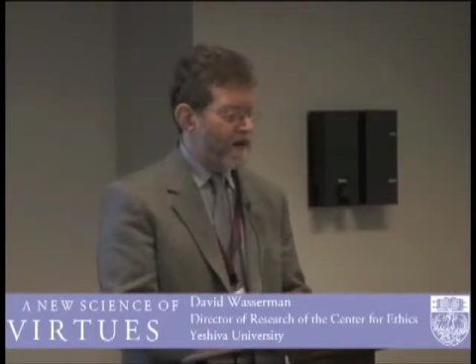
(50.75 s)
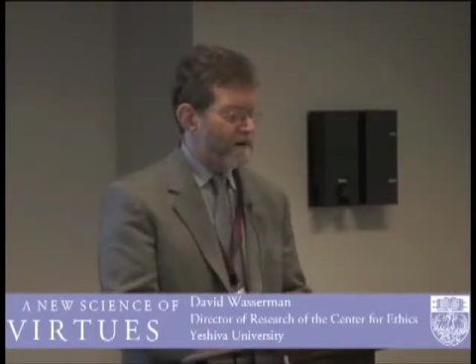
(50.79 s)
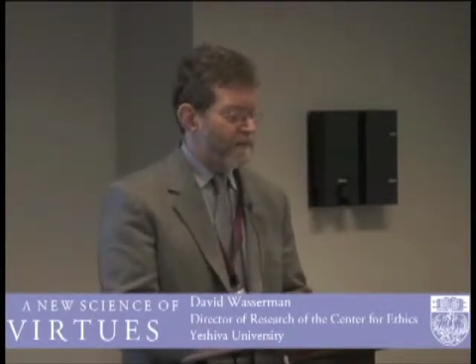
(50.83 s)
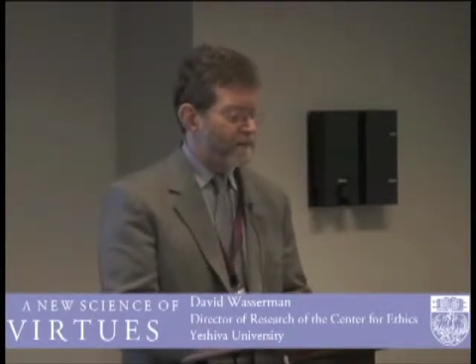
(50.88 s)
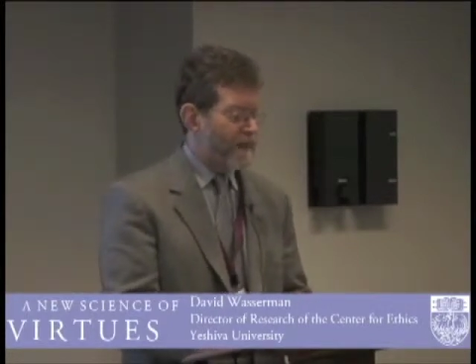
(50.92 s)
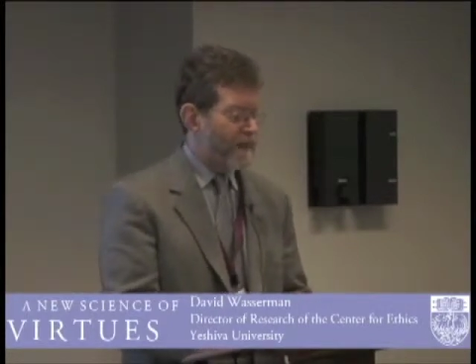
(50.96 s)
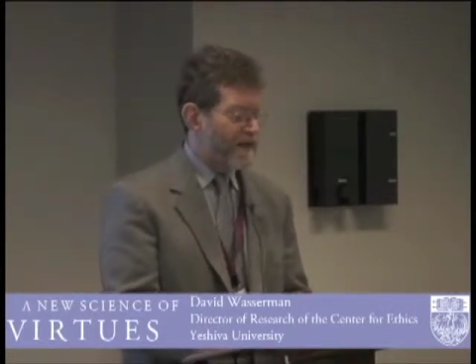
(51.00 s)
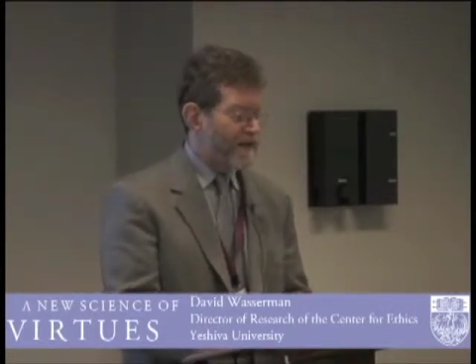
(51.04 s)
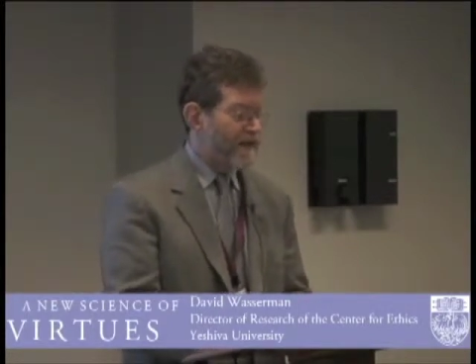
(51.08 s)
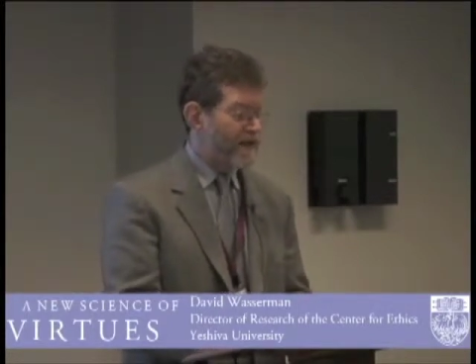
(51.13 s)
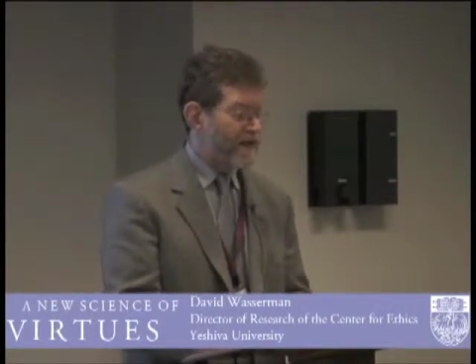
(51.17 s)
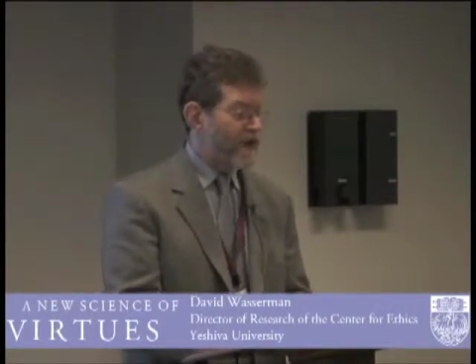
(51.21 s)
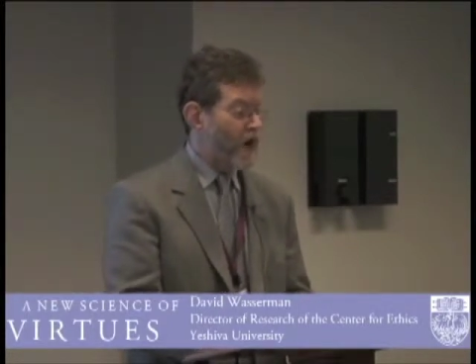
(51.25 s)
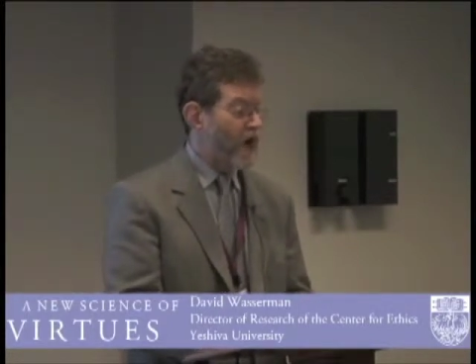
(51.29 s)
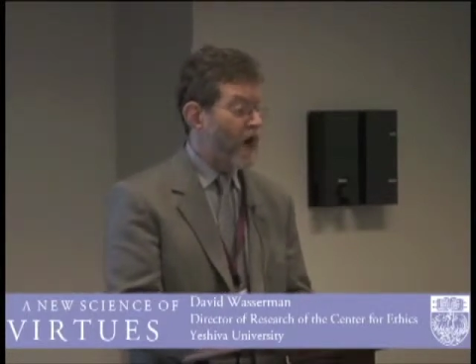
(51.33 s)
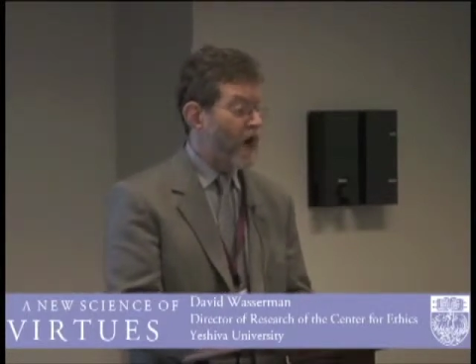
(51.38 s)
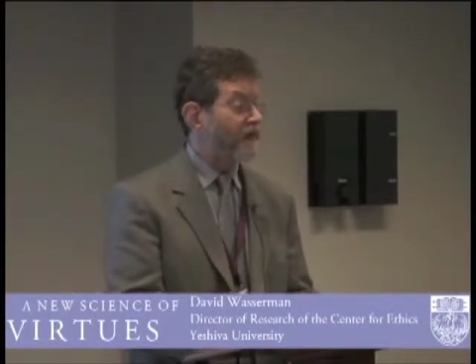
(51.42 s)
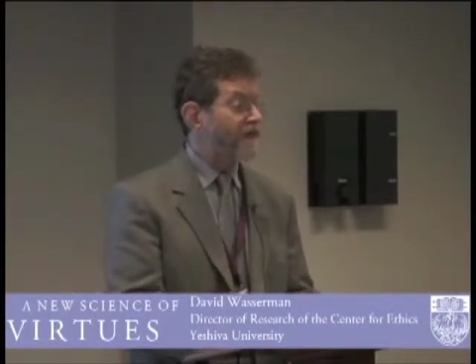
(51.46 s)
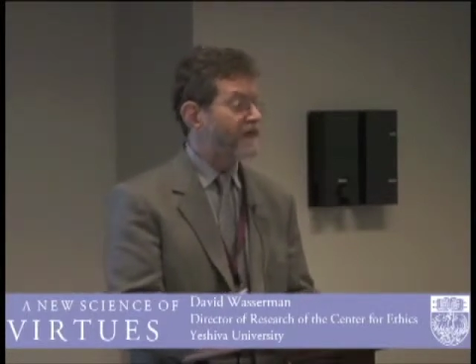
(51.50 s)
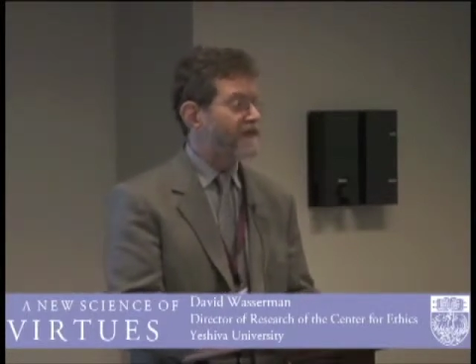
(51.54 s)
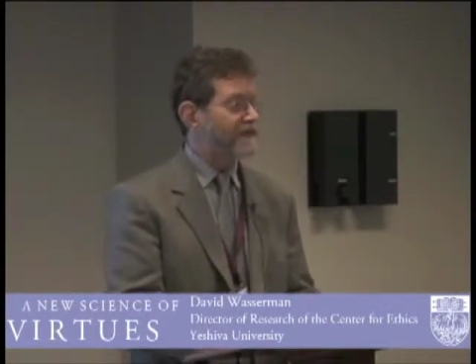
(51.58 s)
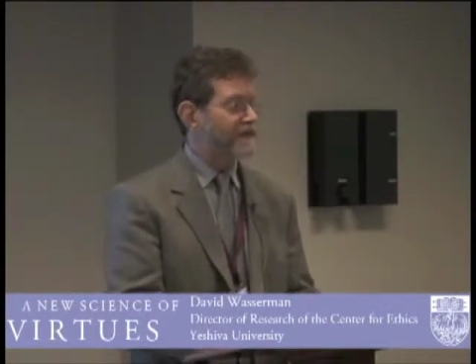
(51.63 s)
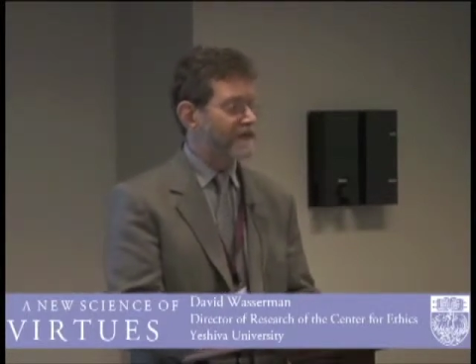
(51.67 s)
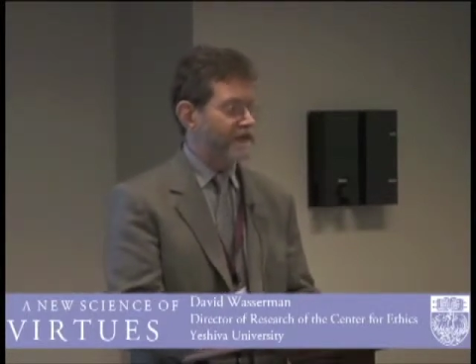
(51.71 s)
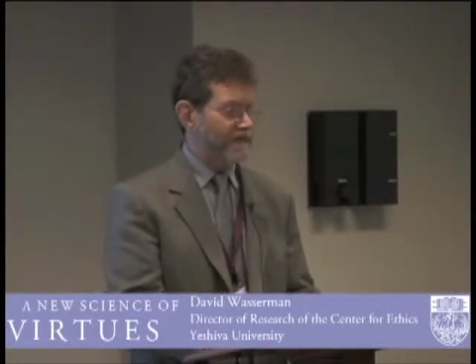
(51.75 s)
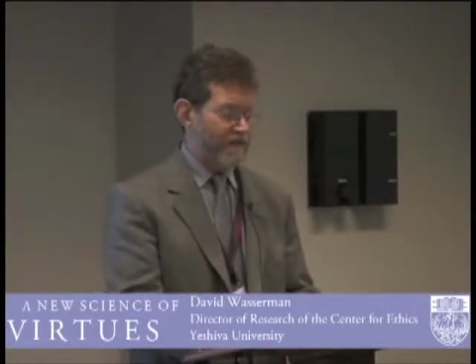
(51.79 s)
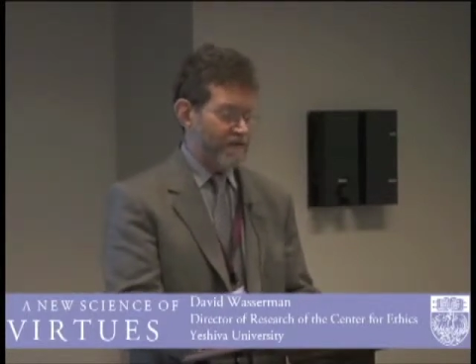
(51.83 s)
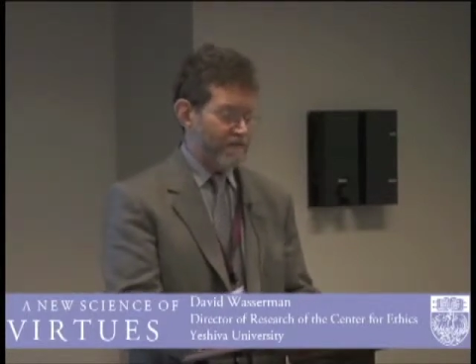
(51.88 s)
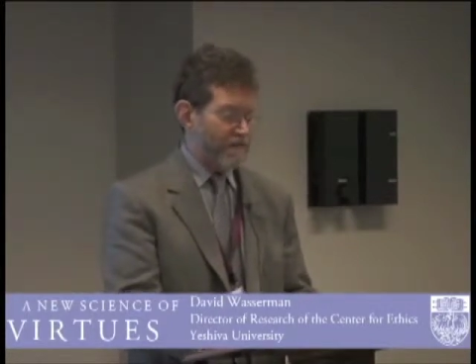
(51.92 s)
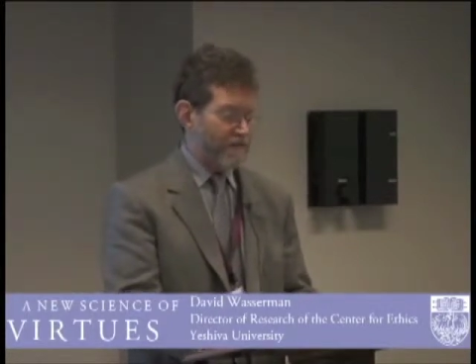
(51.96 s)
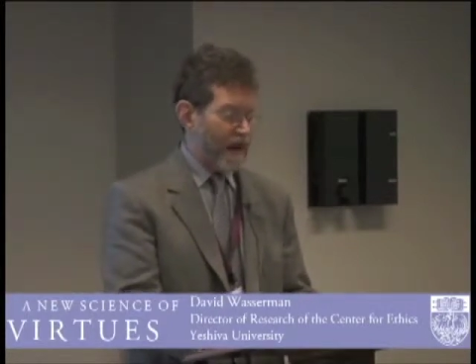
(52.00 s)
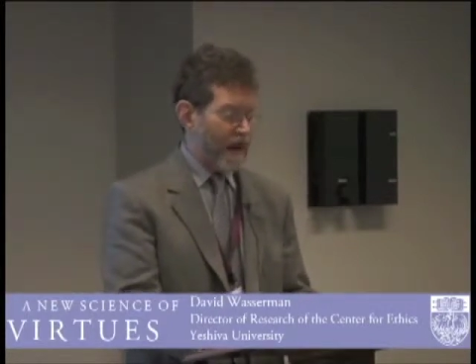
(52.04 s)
many cognitive and